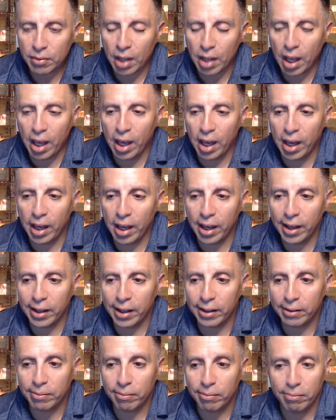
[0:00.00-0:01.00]

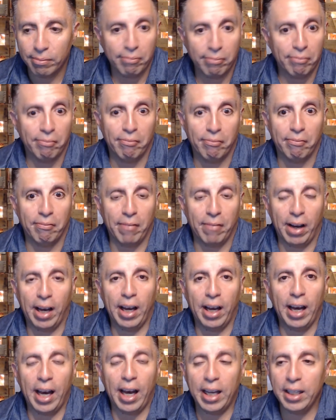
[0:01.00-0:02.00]
and
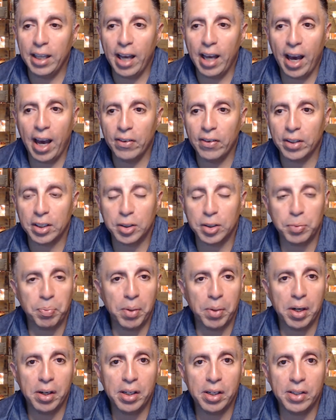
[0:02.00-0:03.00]
I didn't have the
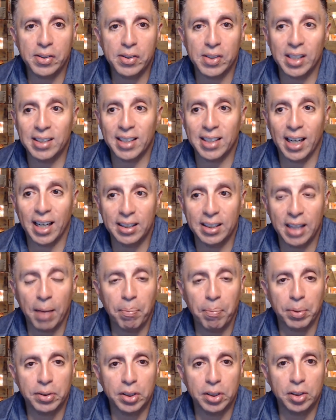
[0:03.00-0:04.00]
experience necessarily in
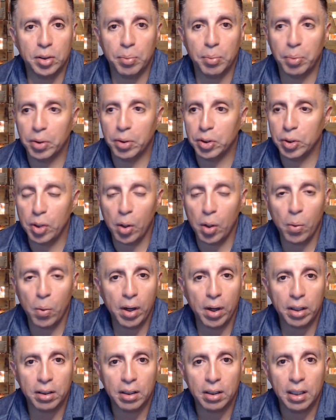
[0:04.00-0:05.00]
that position, but you know
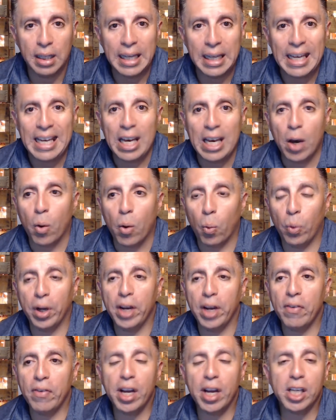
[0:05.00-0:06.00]
what?
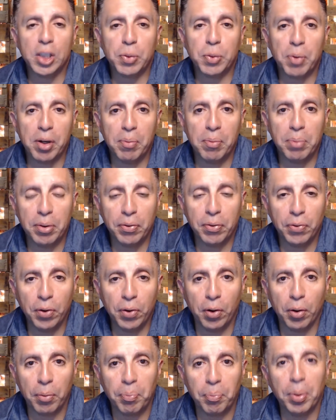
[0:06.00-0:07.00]
Whatever I experienced
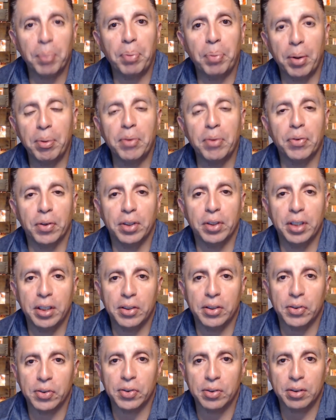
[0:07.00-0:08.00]
before prepared me for
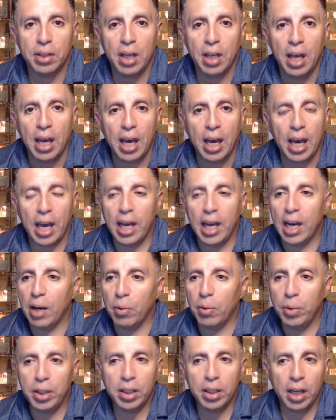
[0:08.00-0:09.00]
this, and
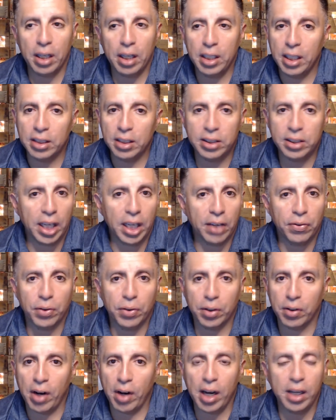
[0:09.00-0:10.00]
I didn't take it
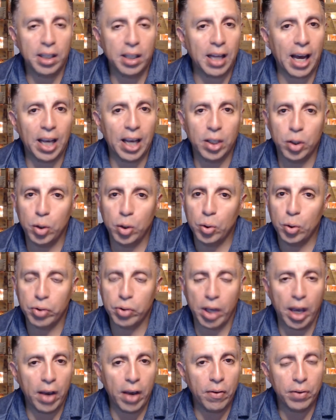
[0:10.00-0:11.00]
for granted. I used
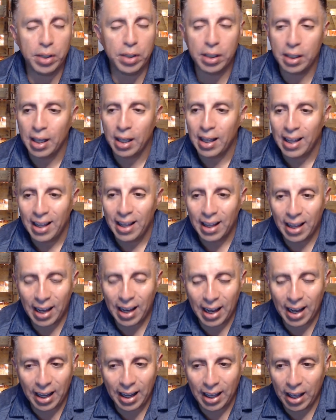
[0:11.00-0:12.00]
everything
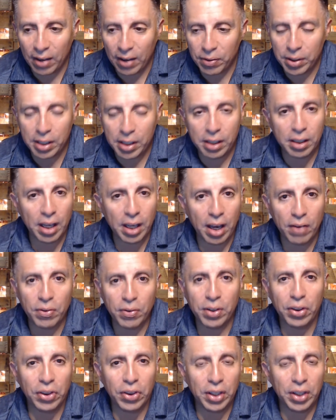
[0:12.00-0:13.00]

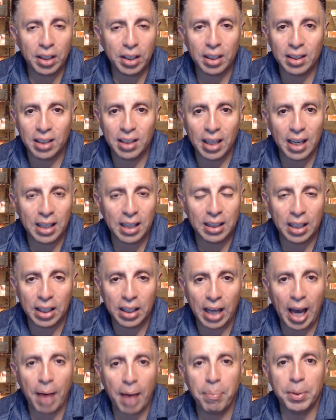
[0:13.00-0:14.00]
that
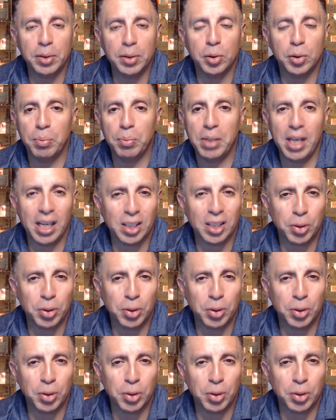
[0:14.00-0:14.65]
happened to me,